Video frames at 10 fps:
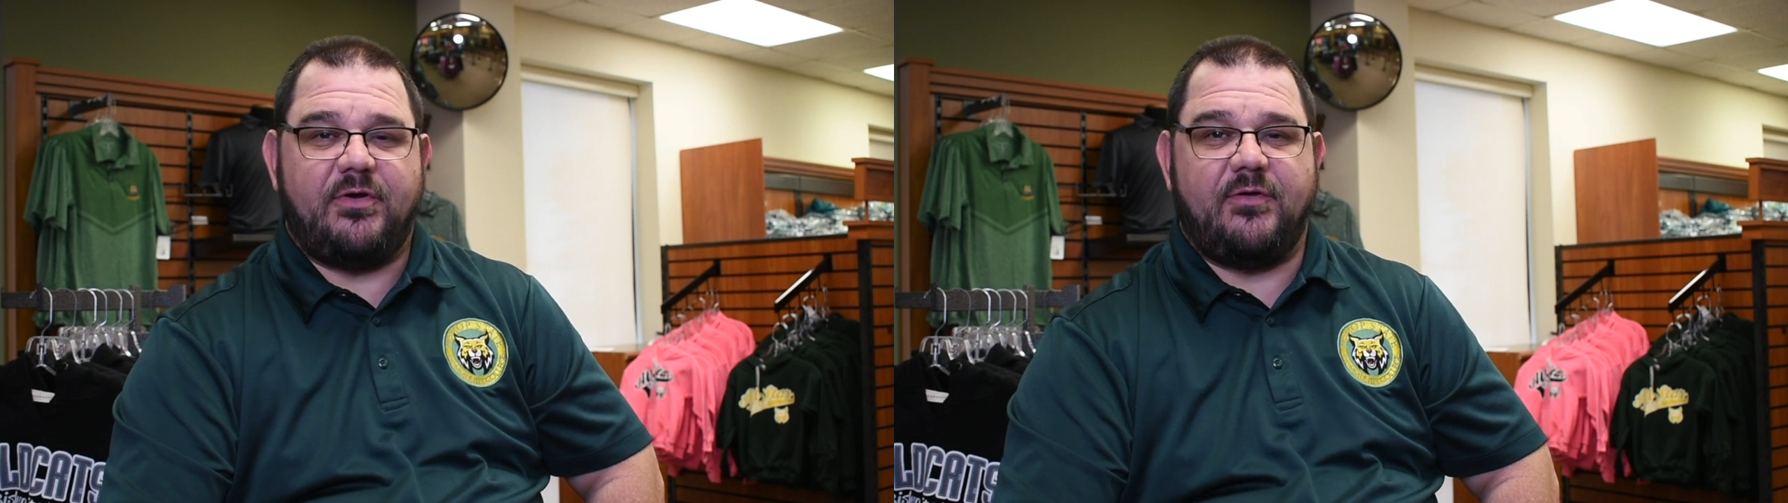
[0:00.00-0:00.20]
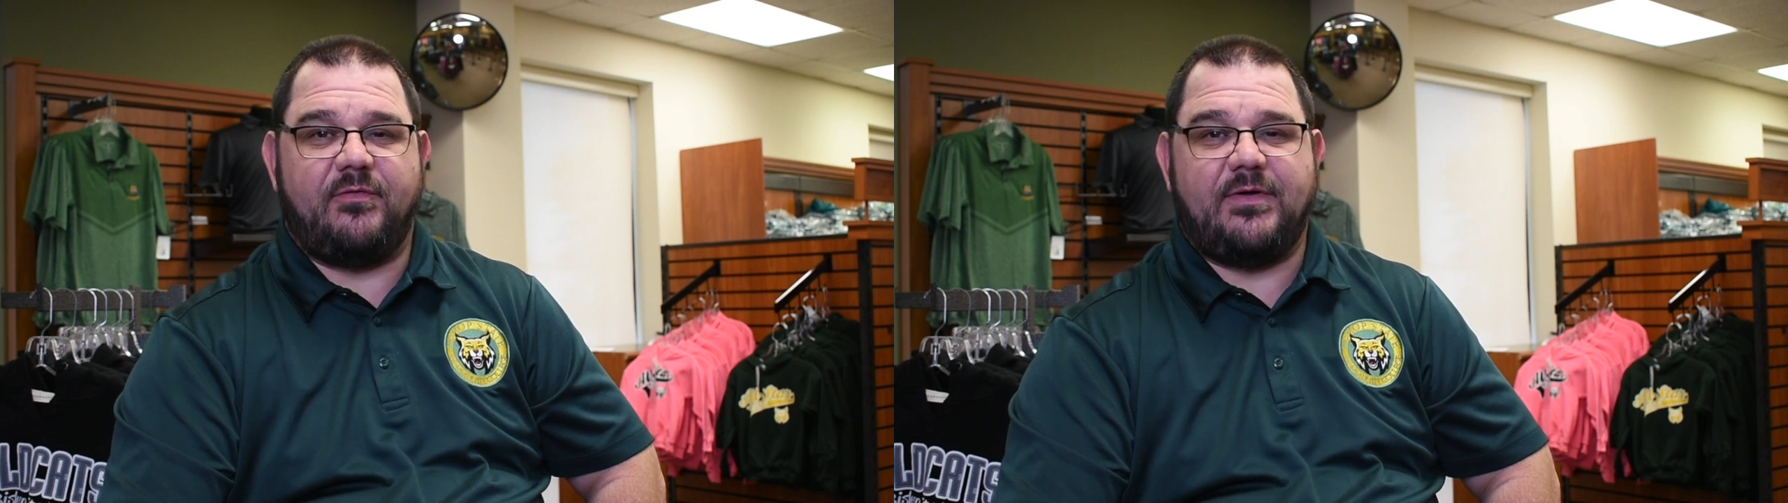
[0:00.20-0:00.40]
a
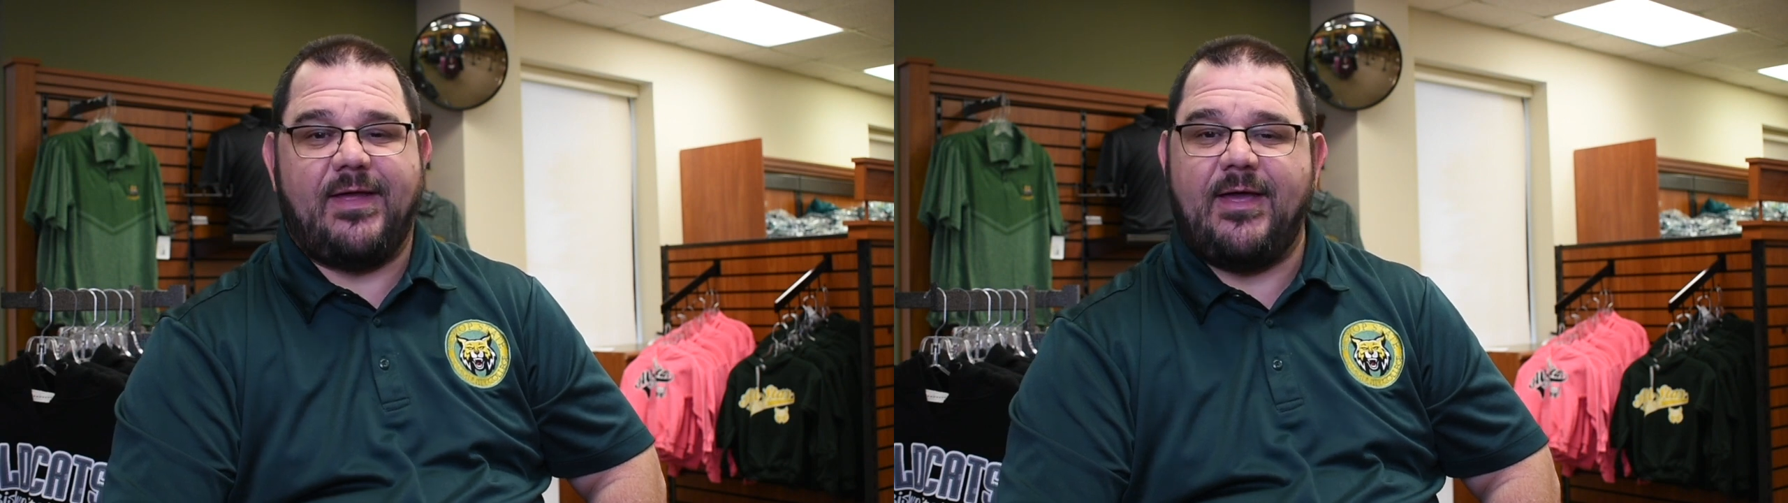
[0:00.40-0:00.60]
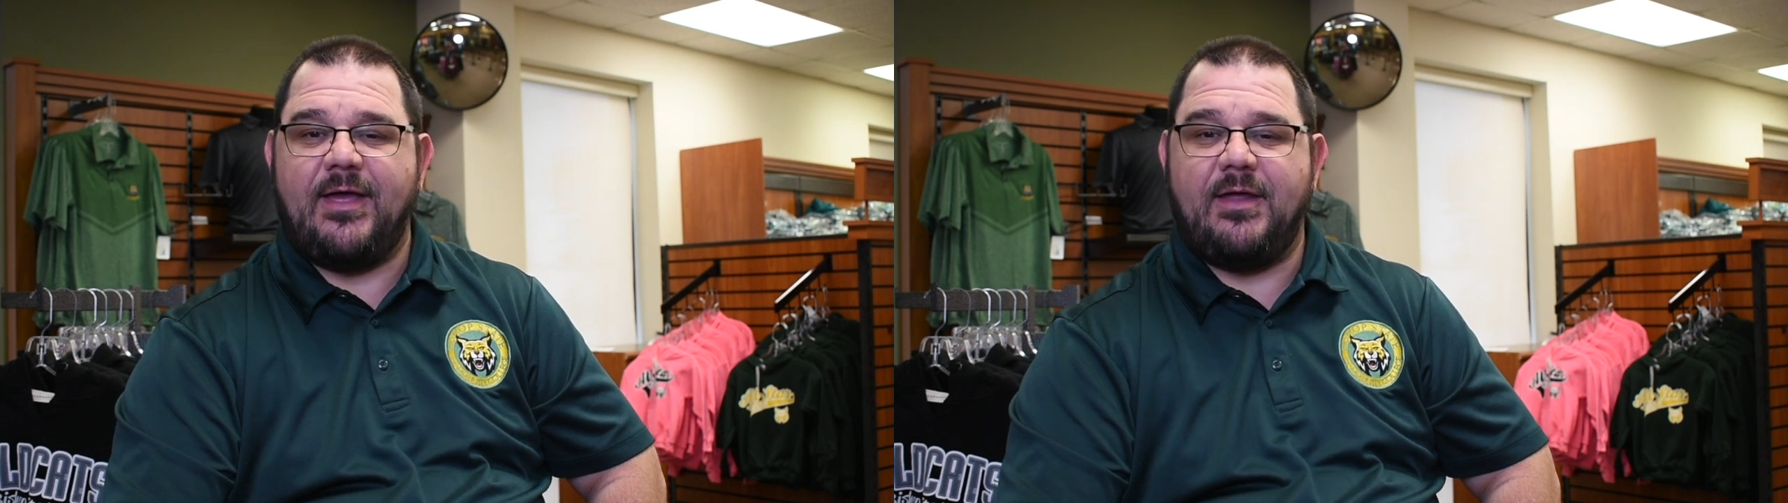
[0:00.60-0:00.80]
different
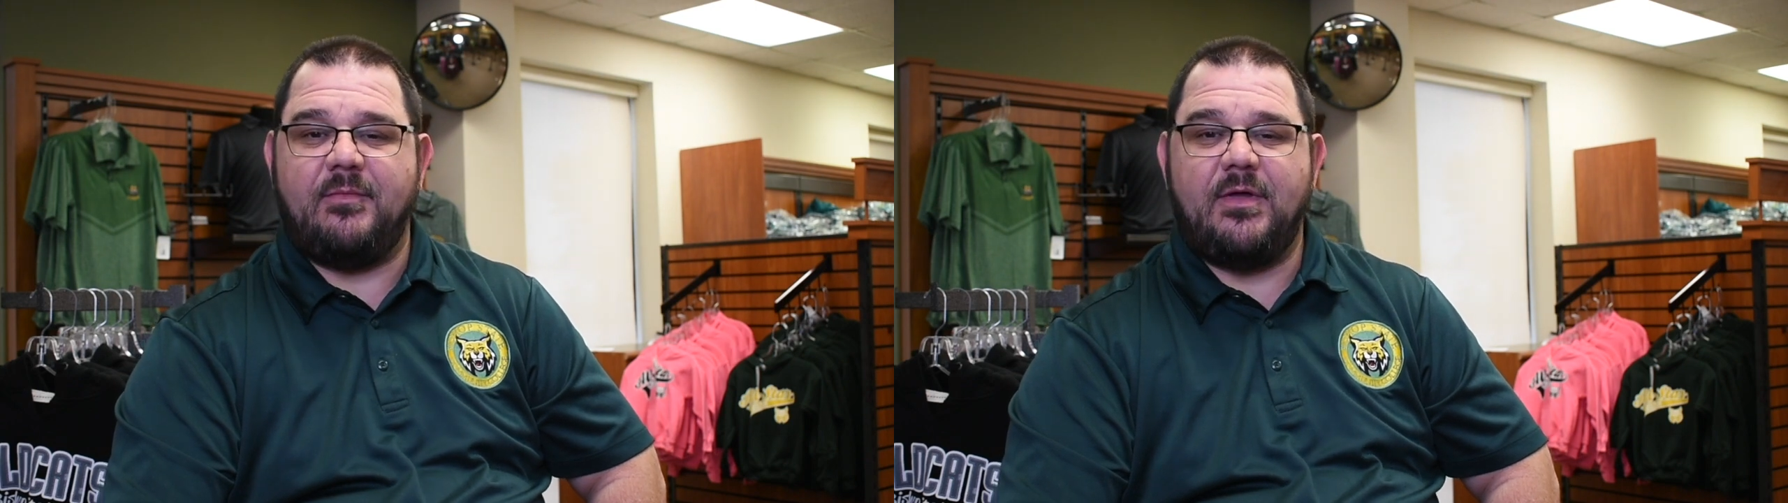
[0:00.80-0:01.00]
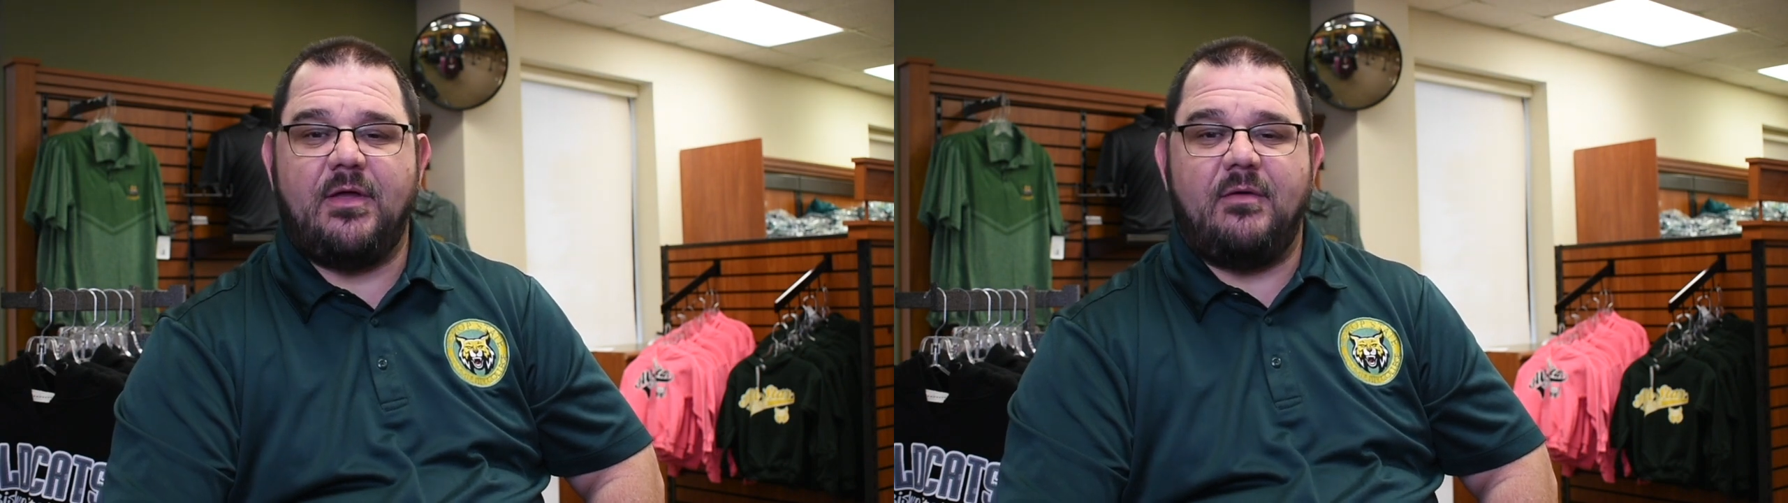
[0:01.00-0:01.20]
time,